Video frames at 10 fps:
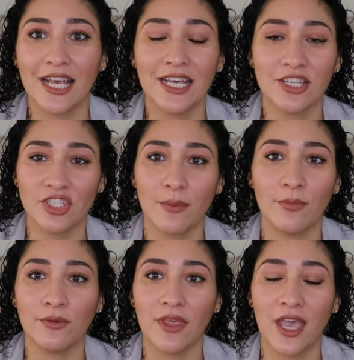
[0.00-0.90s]
a
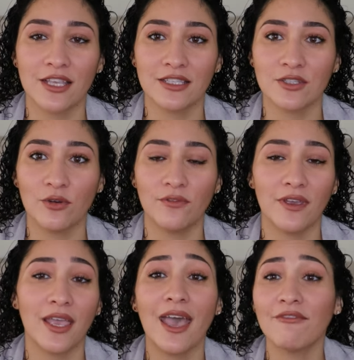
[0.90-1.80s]
shampoo that has
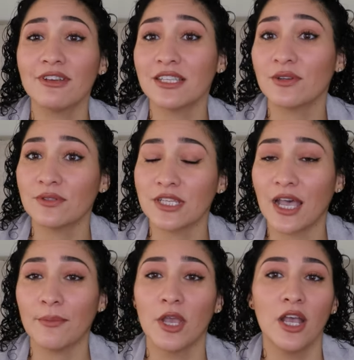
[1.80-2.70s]
sulfate every single
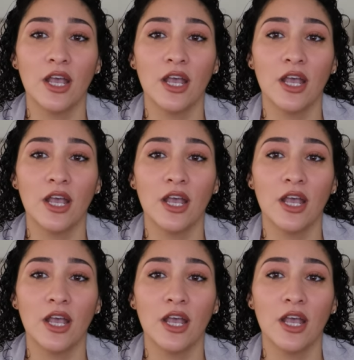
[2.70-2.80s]
time.